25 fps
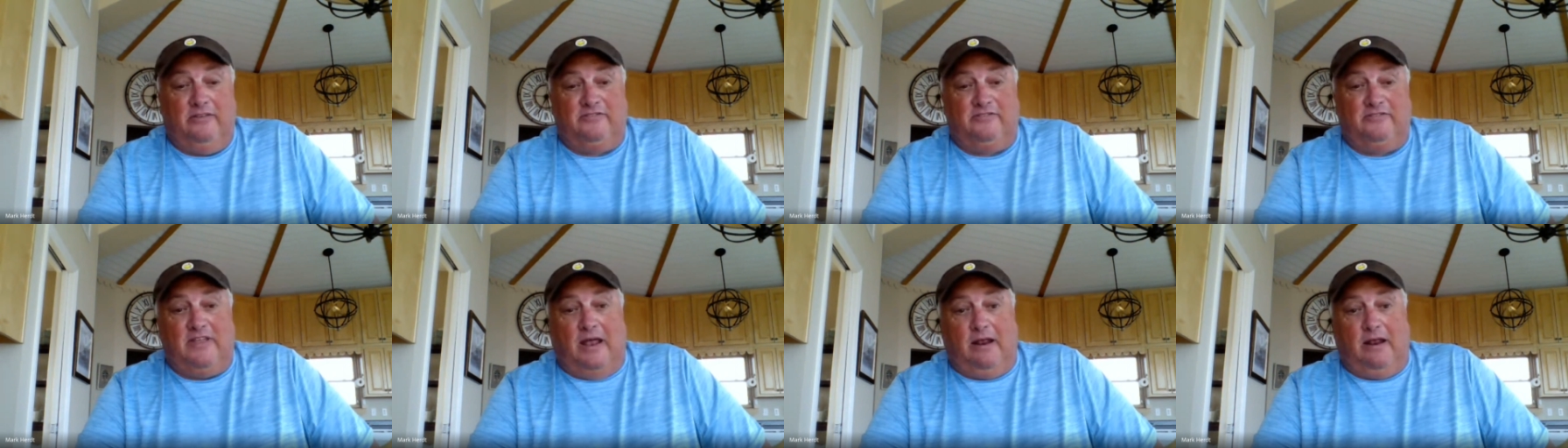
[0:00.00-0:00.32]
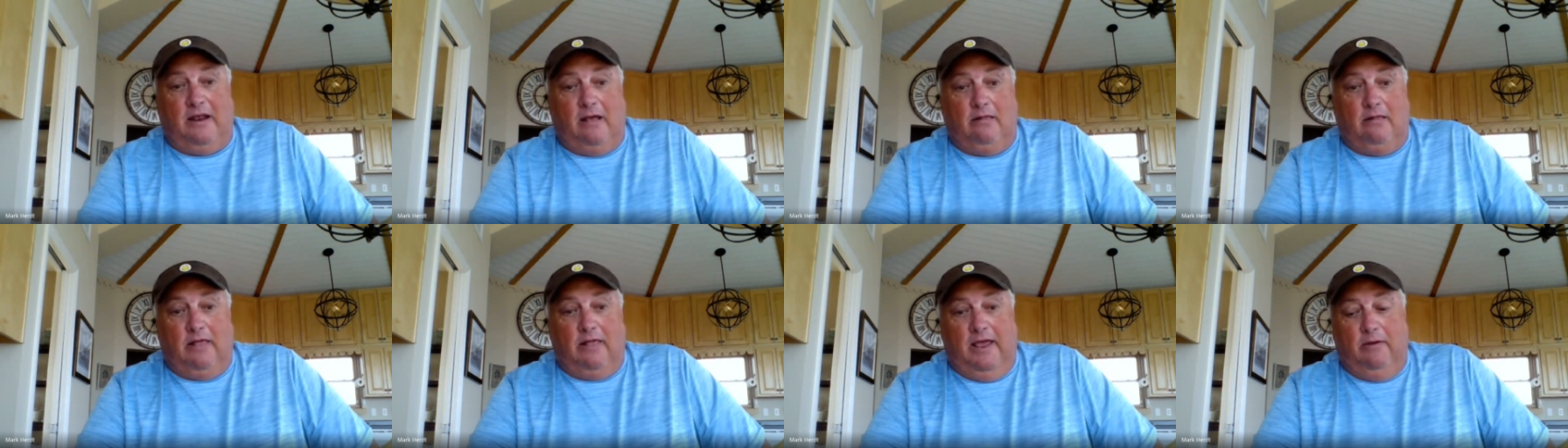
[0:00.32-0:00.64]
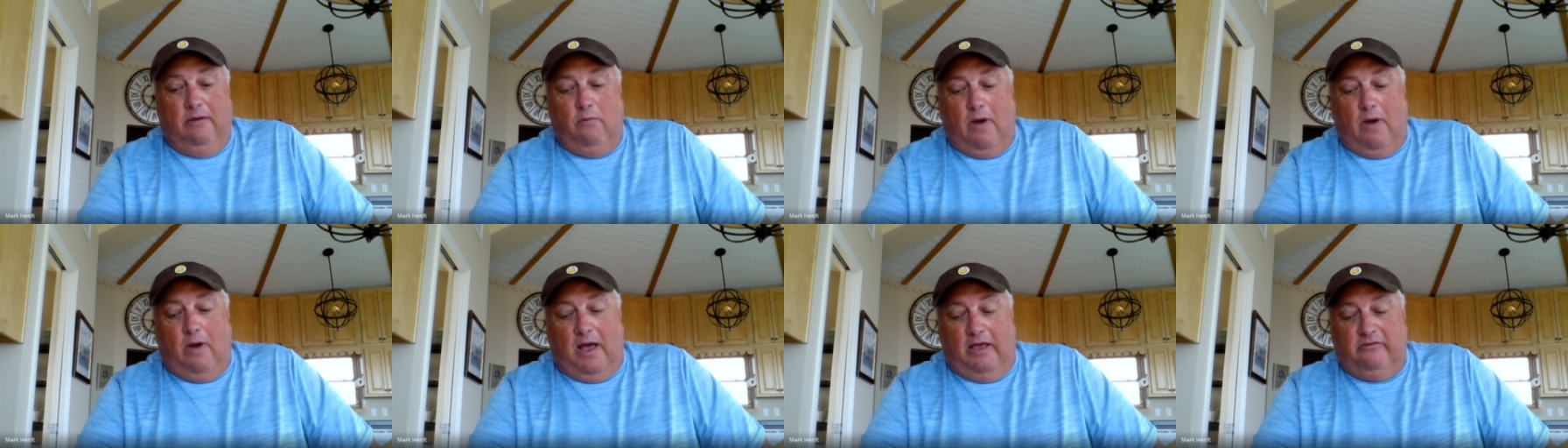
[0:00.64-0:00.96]
It's not
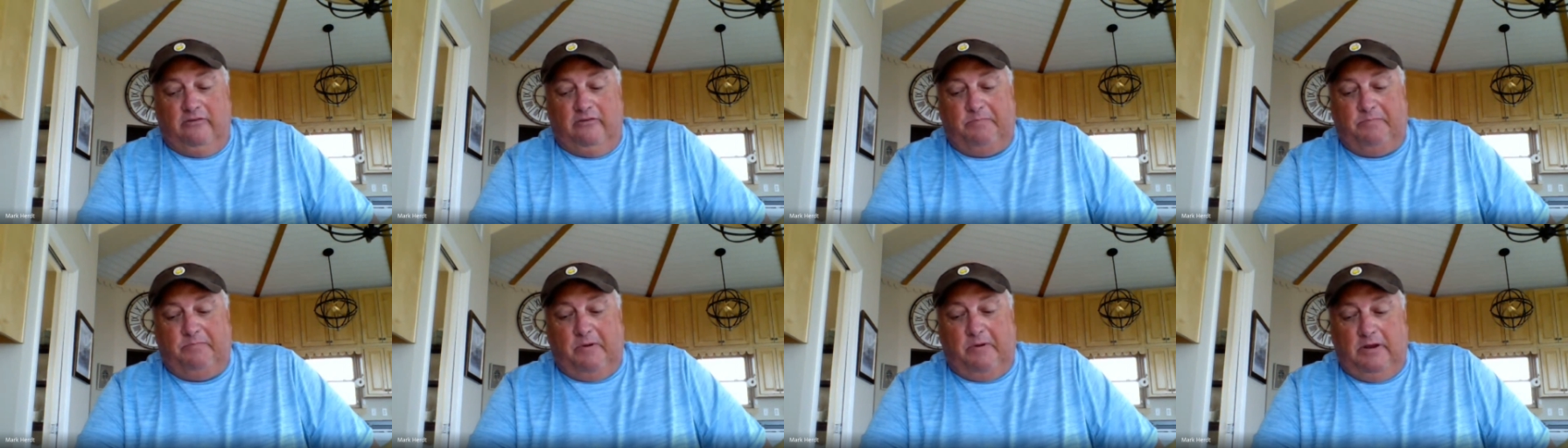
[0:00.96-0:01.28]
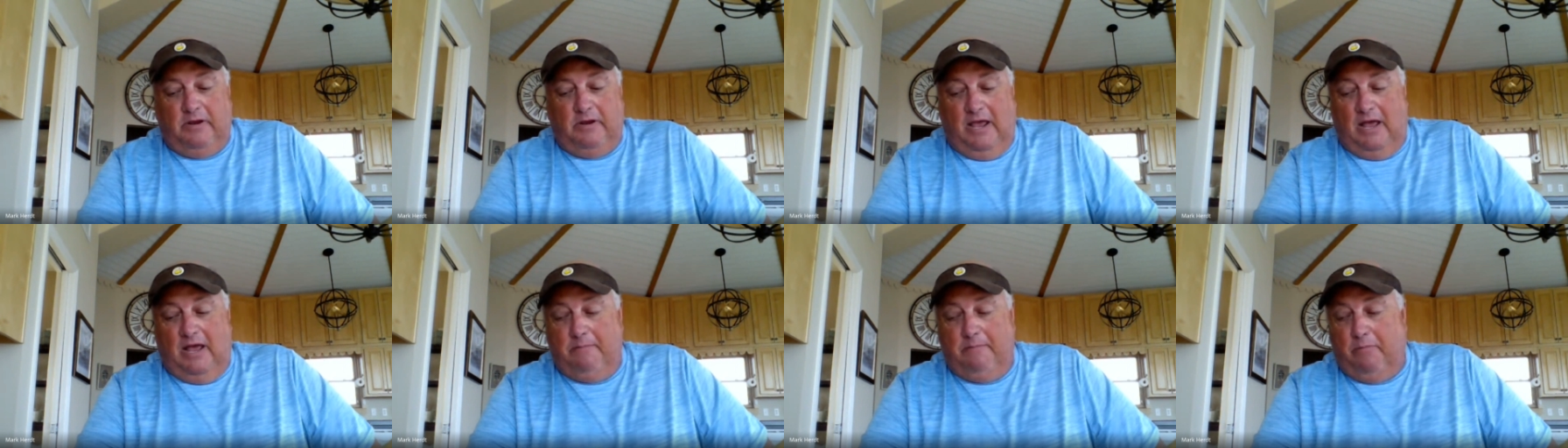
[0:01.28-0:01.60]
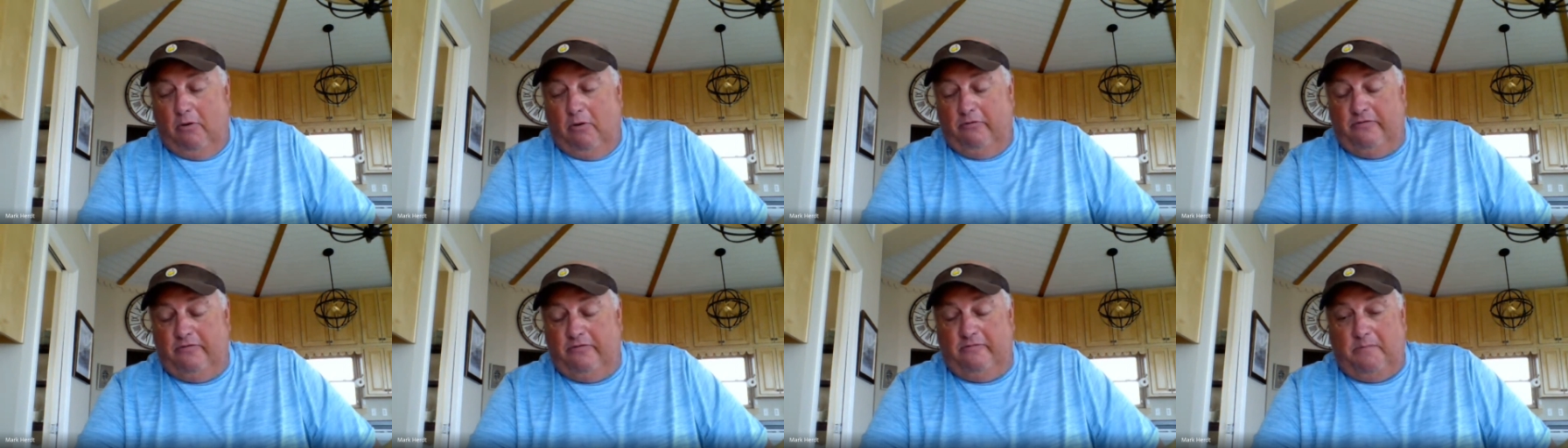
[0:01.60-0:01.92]
LA wise, but yeah,
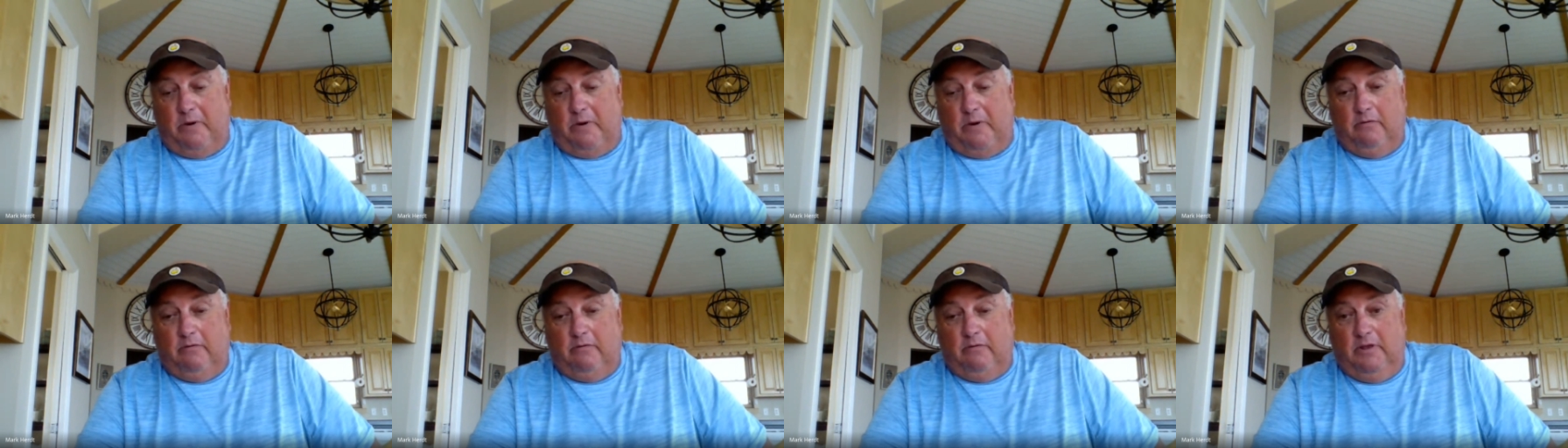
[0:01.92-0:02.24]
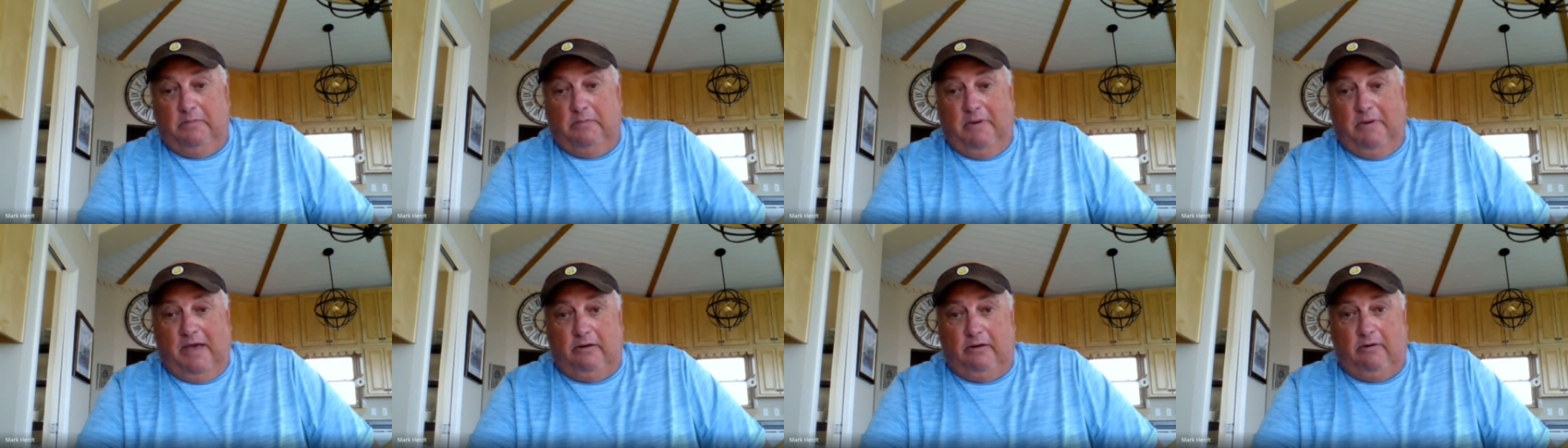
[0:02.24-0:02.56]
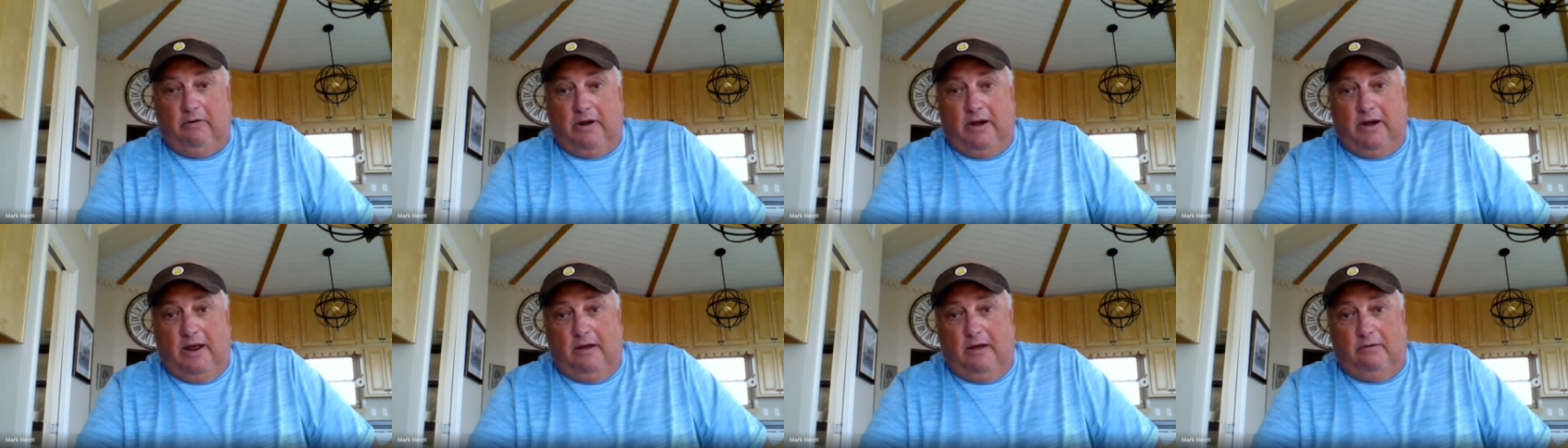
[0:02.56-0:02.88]
both of them are really bad
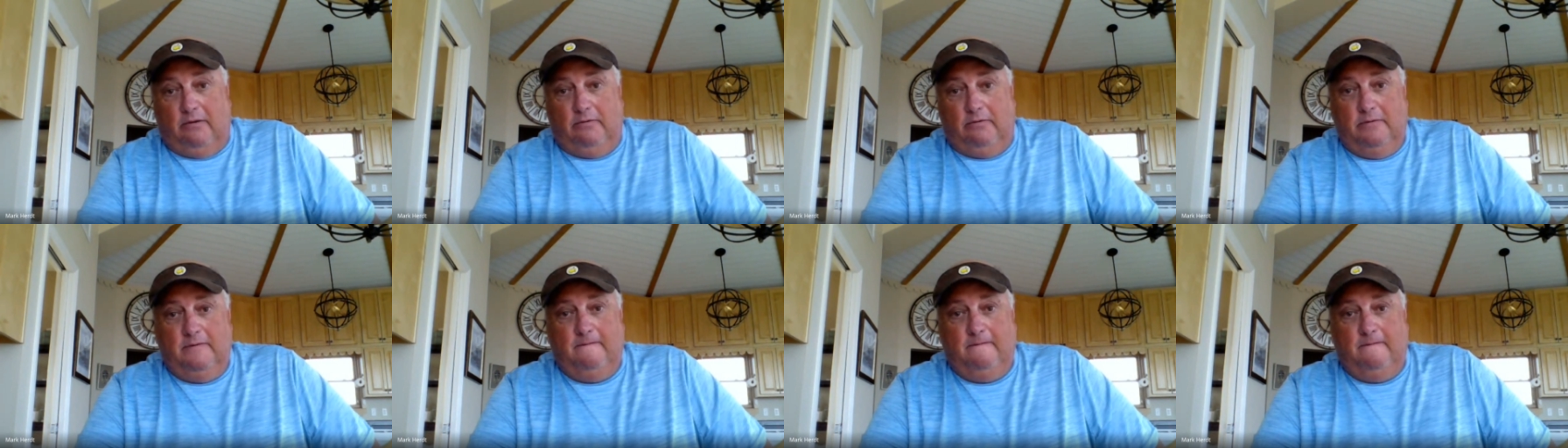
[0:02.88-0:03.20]
right now.